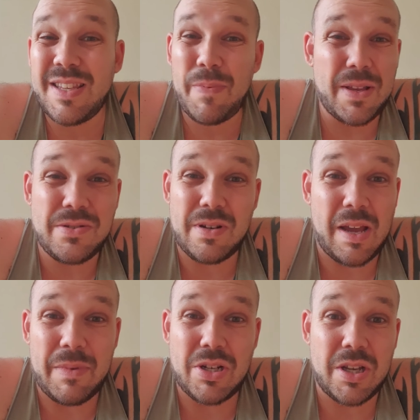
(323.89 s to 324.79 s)
It depends on
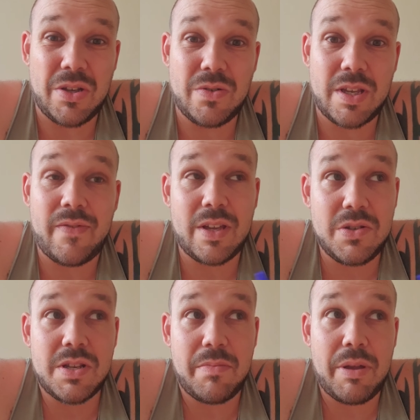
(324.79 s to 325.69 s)
how much I use it. If I
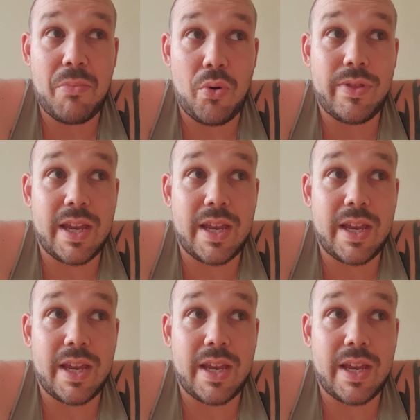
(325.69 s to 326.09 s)
use it a bit more,